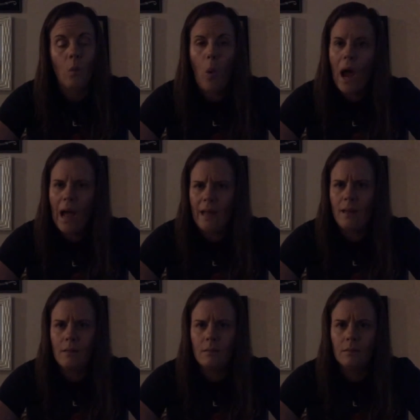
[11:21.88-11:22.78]
Why
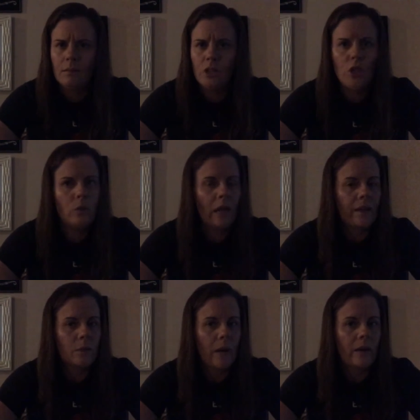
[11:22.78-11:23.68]
do you like
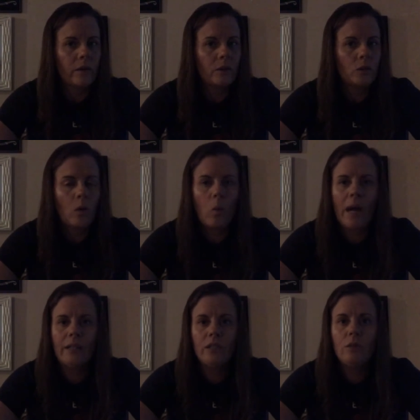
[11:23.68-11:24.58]
spiders, or
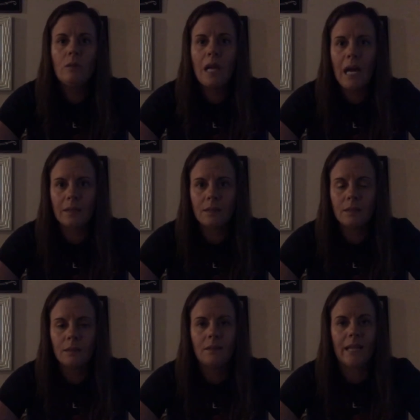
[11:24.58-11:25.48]
why do you not
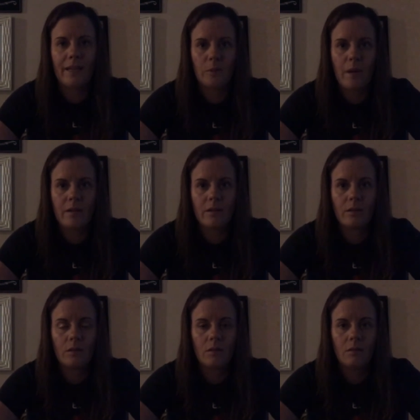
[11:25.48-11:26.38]
like
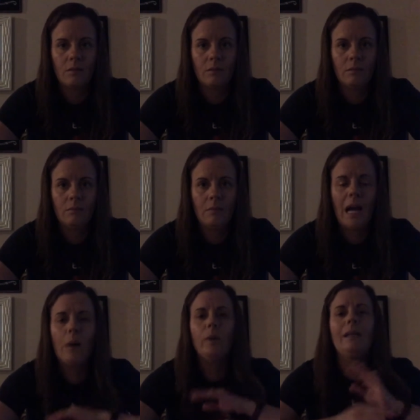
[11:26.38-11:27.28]
spiders?
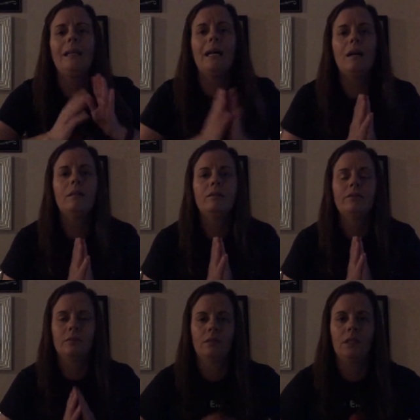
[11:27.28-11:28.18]
I would
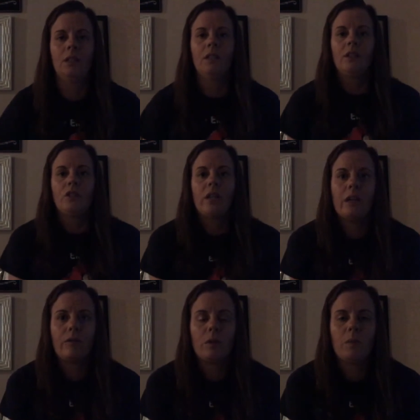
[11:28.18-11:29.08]
love to
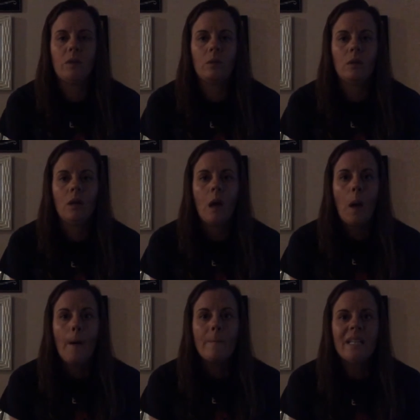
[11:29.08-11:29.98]
hear from you.
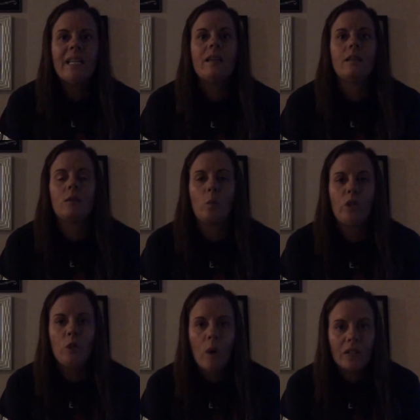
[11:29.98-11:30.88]
Please, when
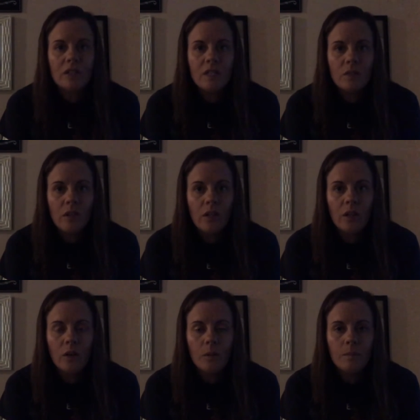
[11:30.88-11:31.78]
you watch this
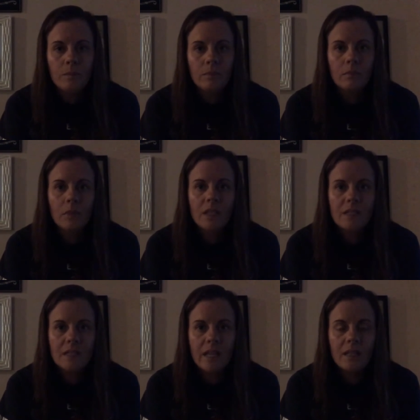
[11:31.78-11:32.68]
video,
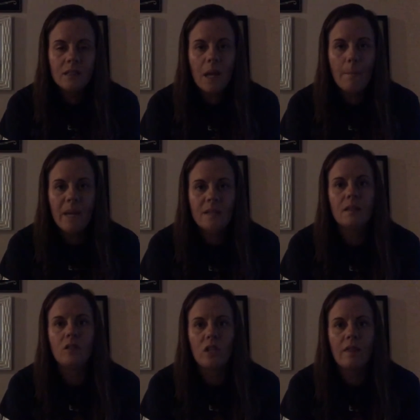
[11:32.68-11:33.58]
send a
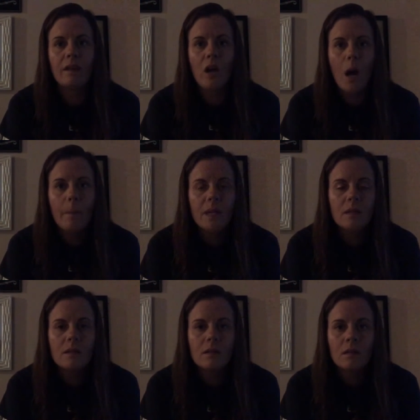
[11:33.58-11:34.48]
message in the
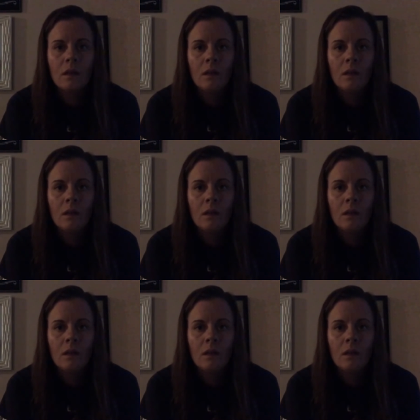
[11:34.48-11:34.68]
comments